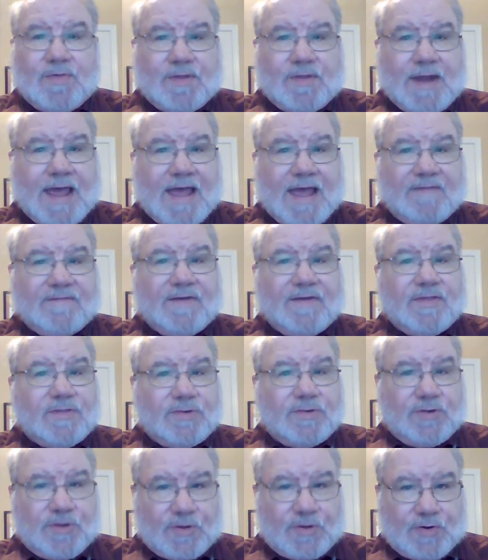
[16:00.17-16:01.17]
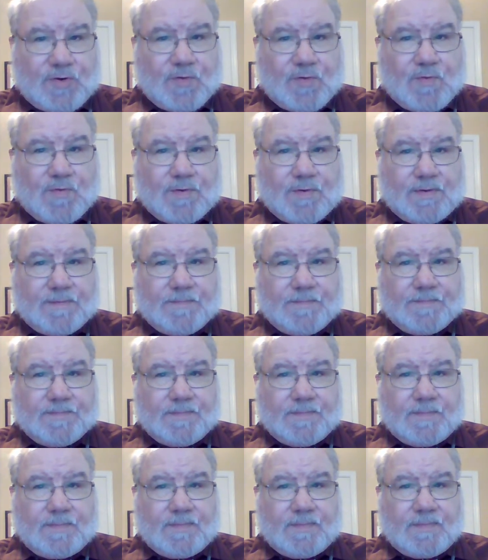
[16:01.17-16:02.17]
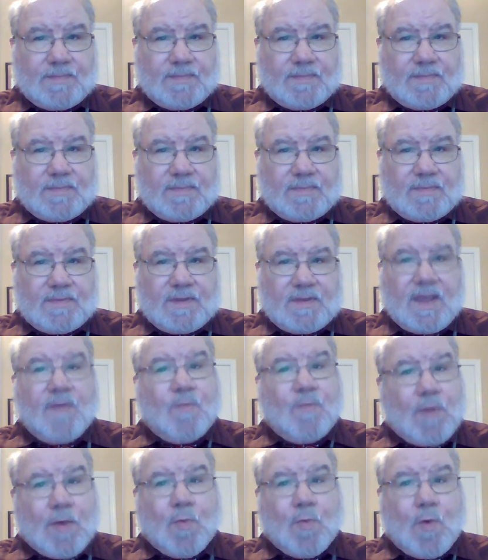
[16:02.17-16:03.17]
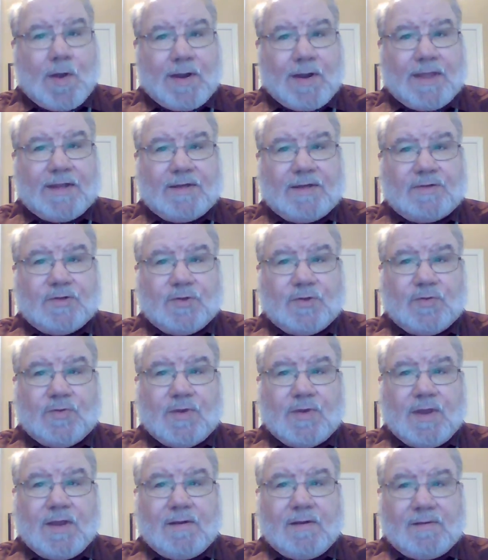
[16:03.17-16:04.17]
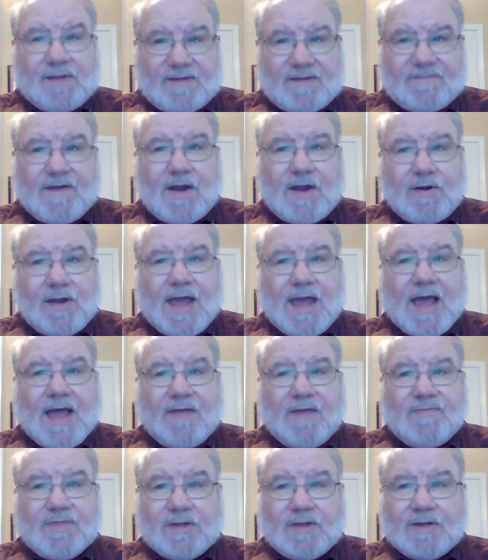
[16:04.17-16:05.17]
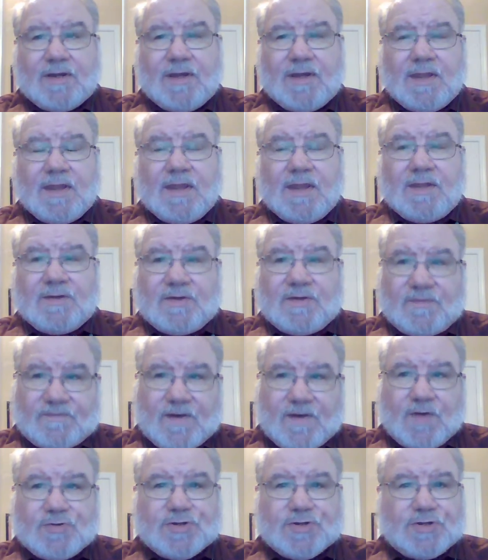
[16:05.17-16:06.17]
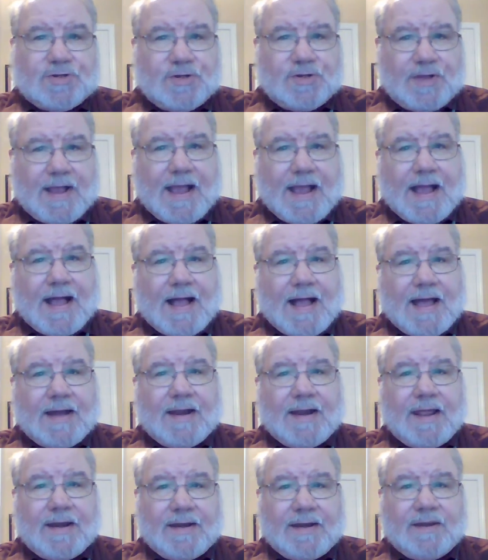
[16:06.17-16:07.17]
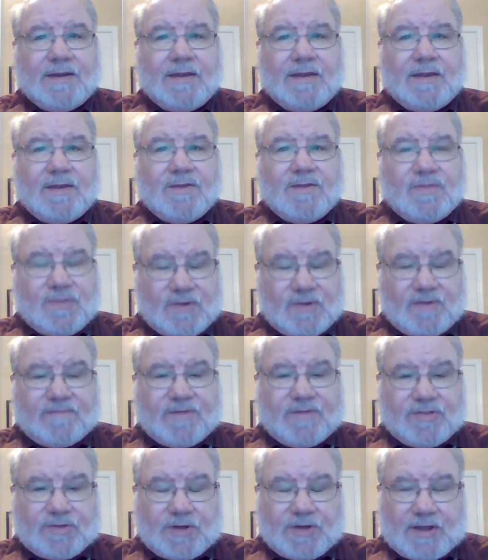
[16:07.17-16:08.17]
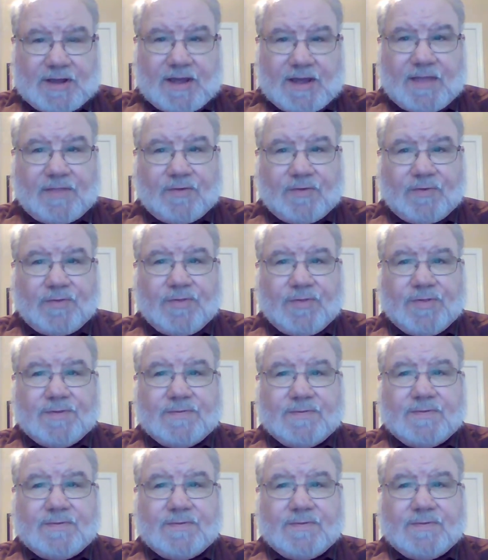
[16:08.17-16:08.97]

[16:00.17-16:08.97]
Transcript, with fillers: have us do, if we're willing to live our lives in devotion to God and service to others,